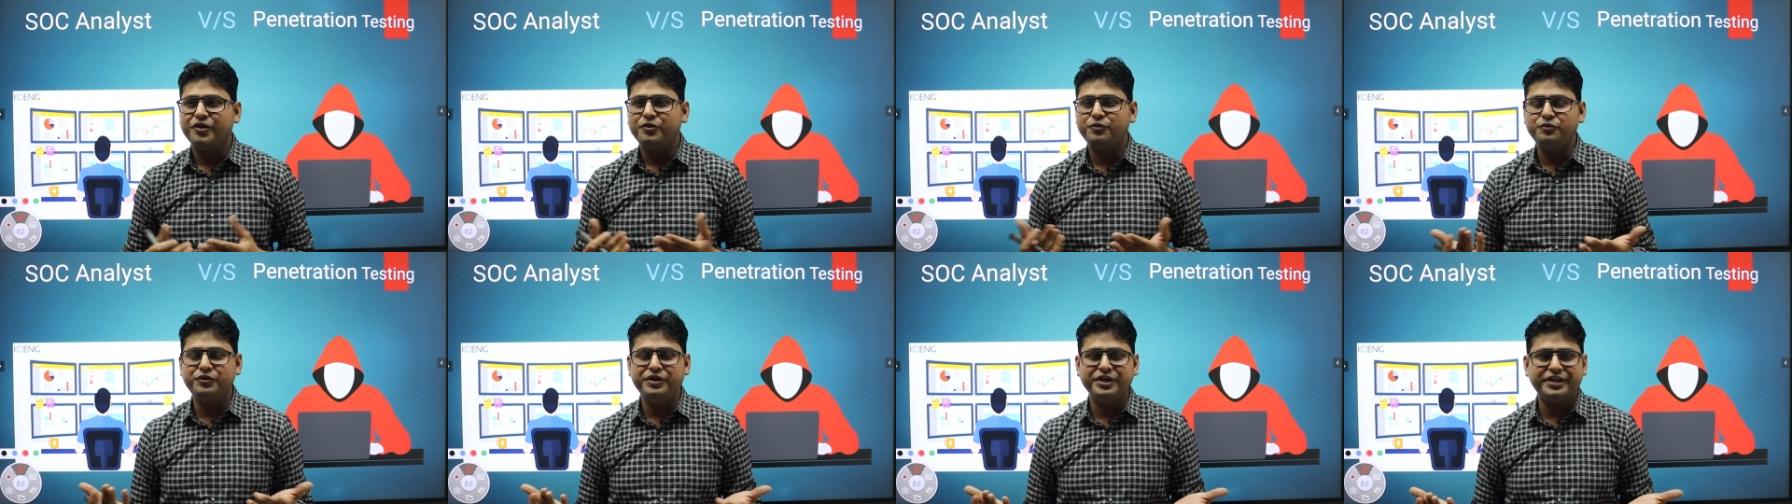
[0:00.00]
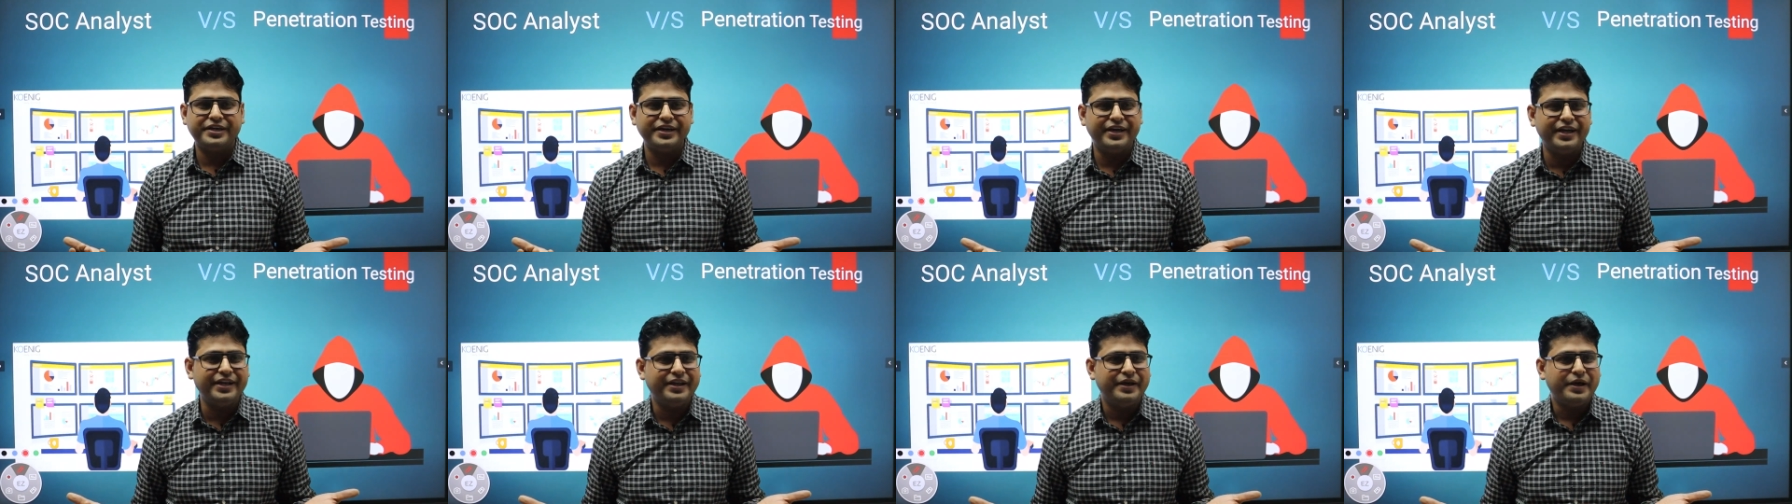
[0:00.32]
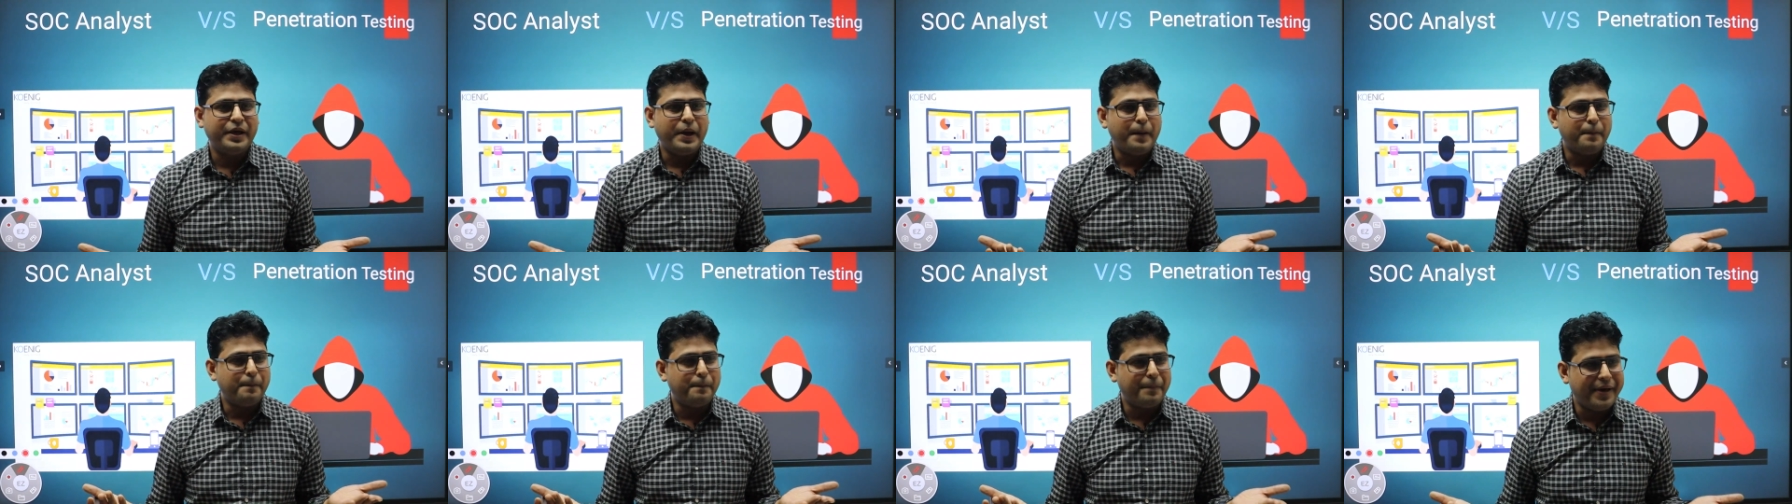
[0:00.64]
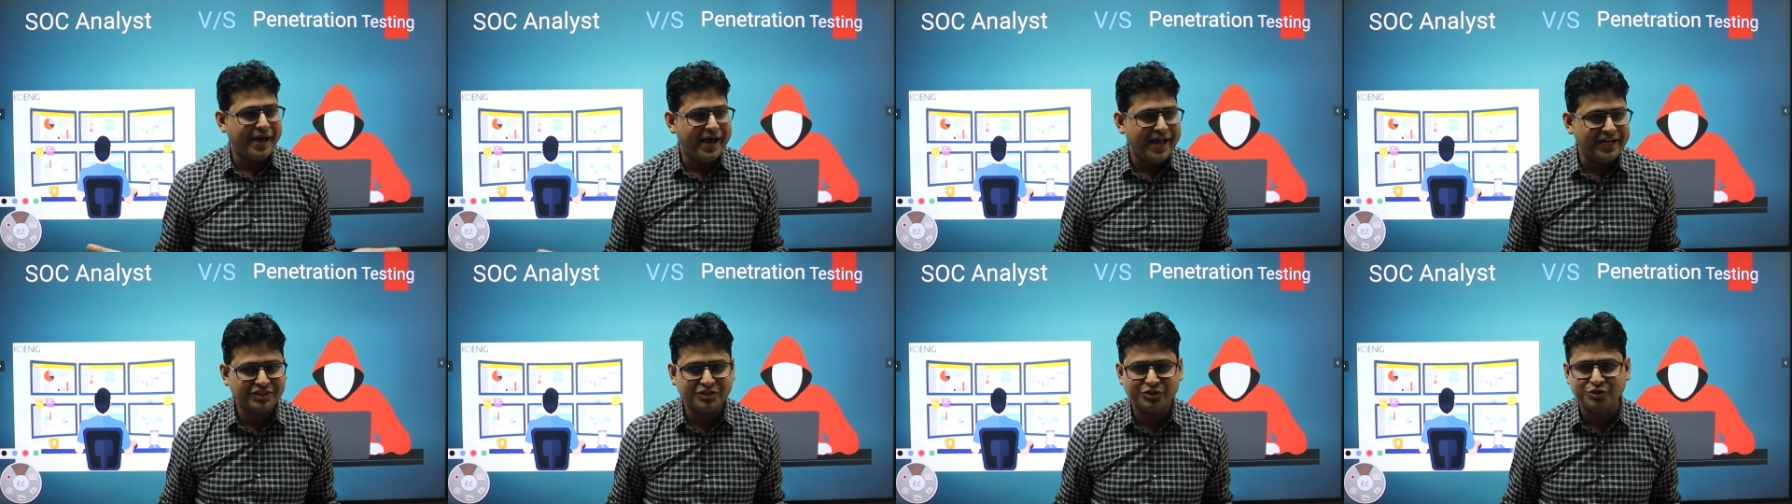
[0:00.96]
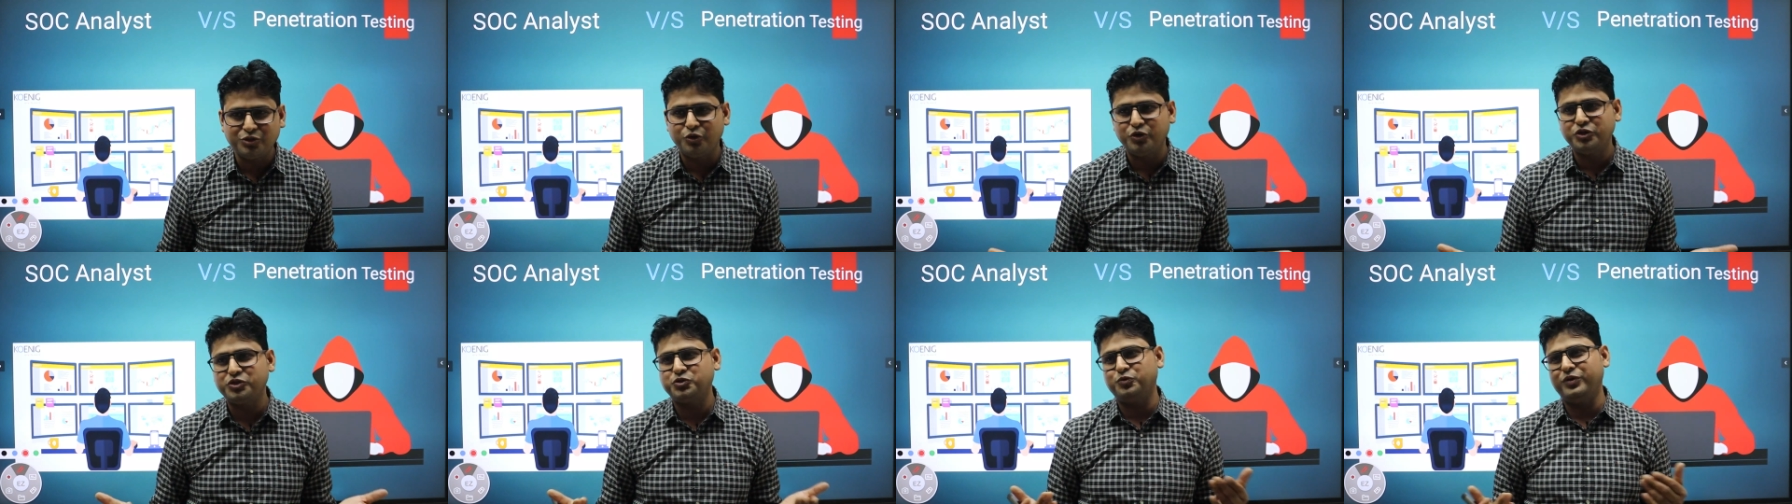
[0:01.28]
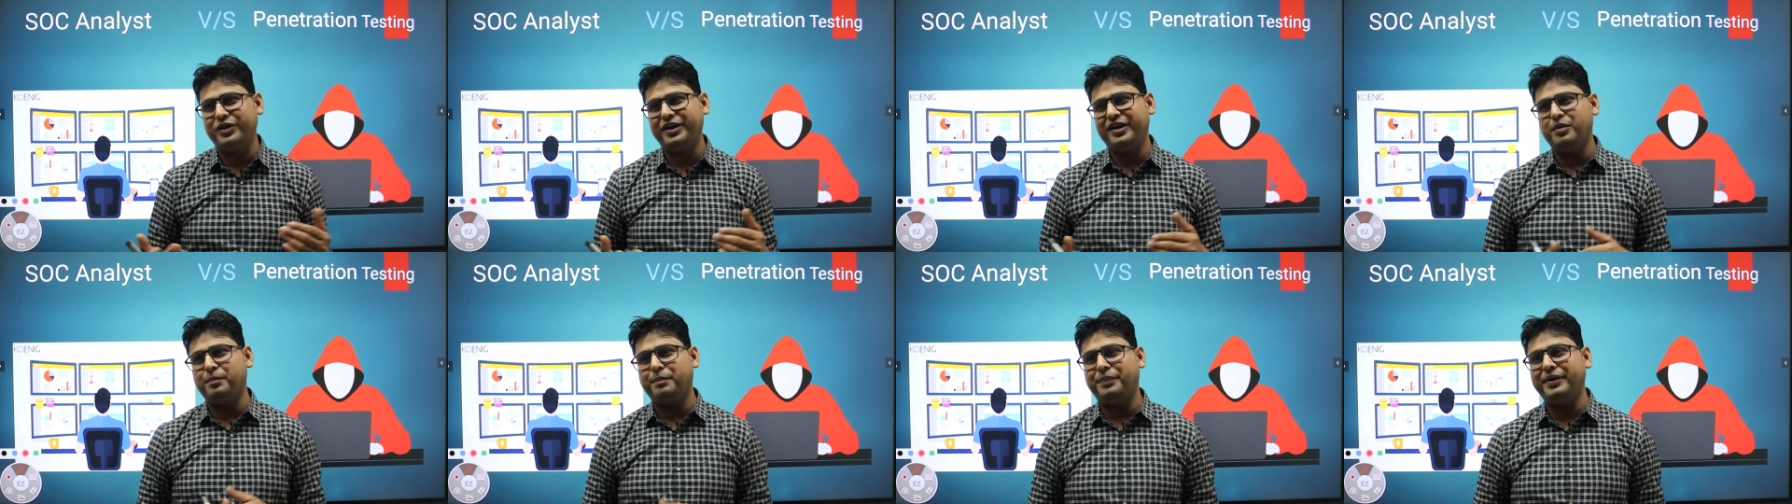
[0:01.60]
we can patch those
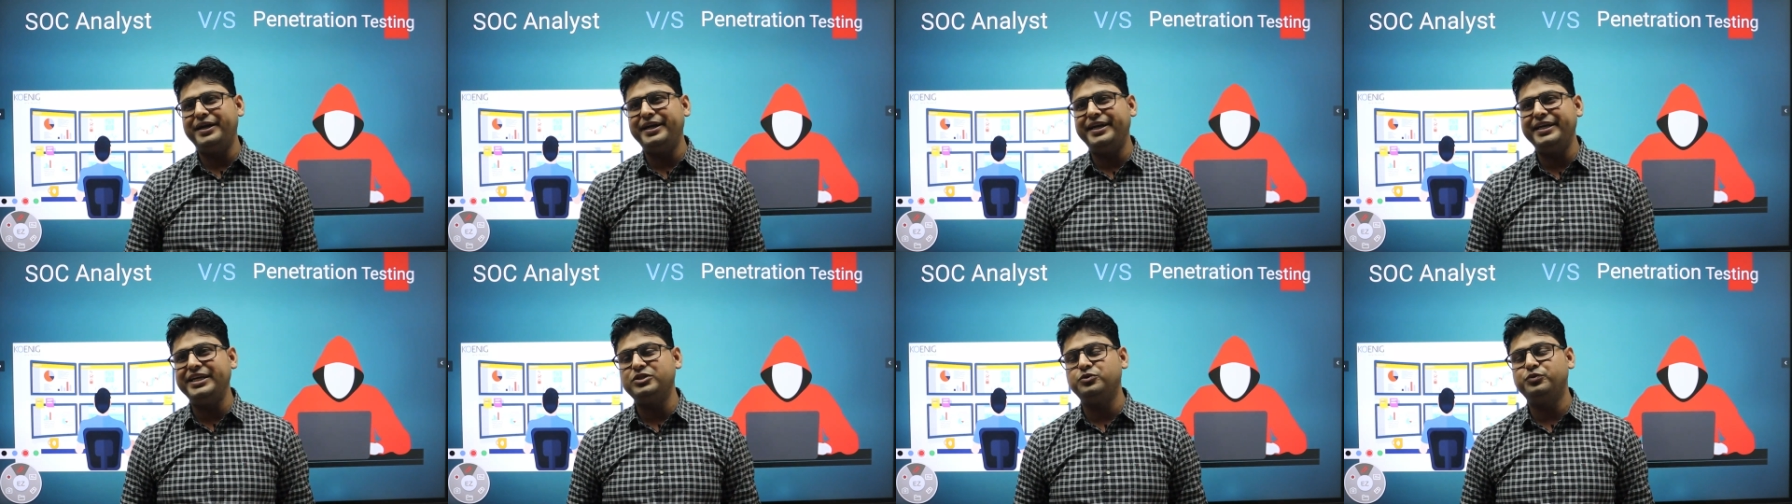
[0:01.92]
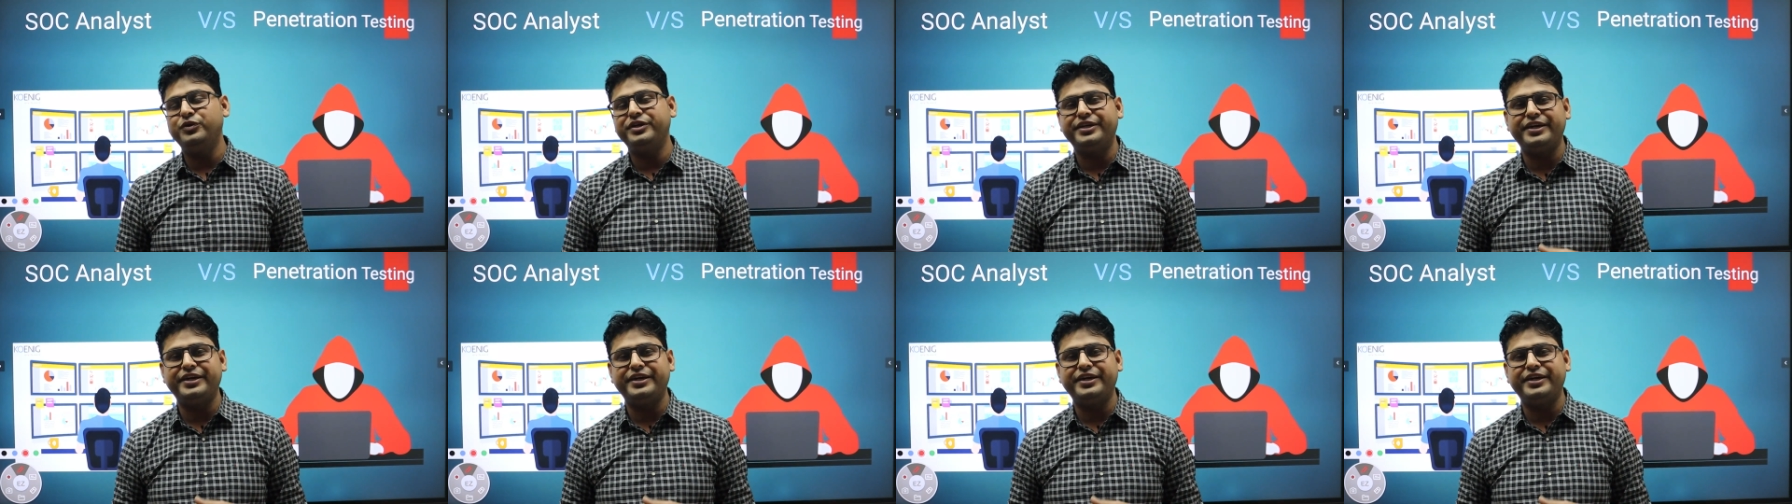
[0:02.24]
vulnerabilities,